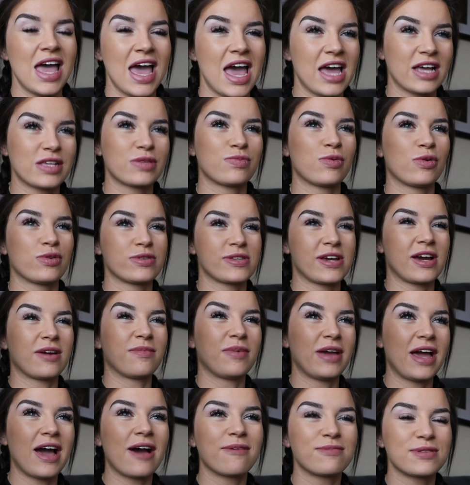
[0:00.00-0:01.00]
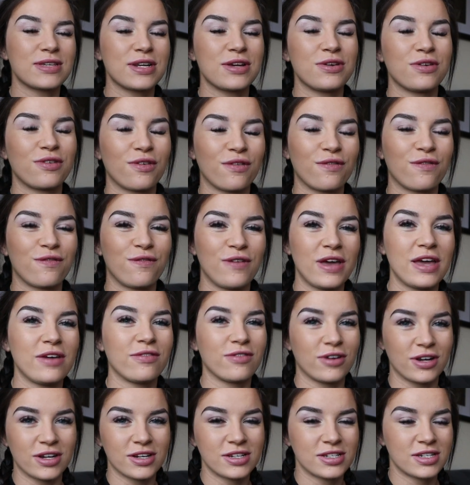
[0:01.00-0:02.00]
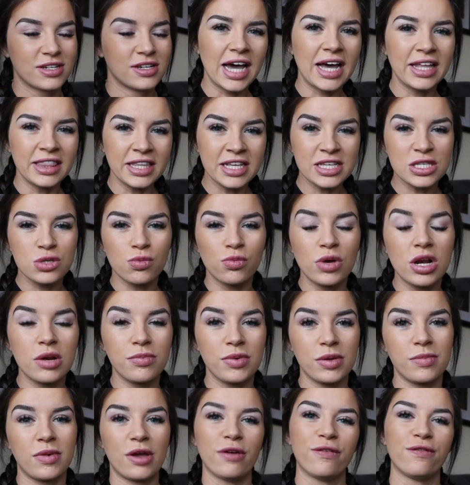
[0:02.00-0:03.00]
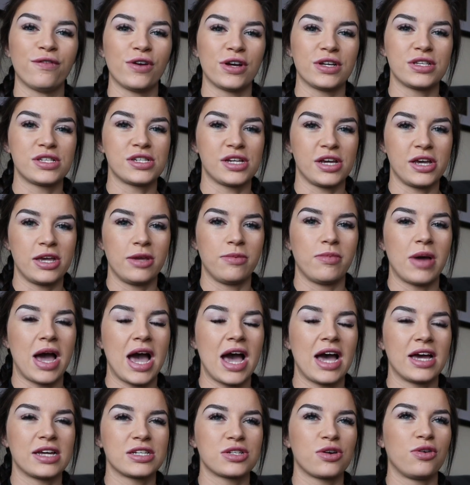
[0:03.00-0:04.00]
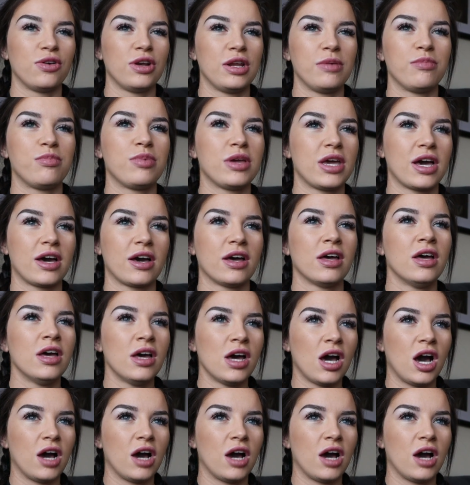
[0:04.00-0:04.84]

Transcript: Expos are my absolute favourite. And this will be my first time at Olympia.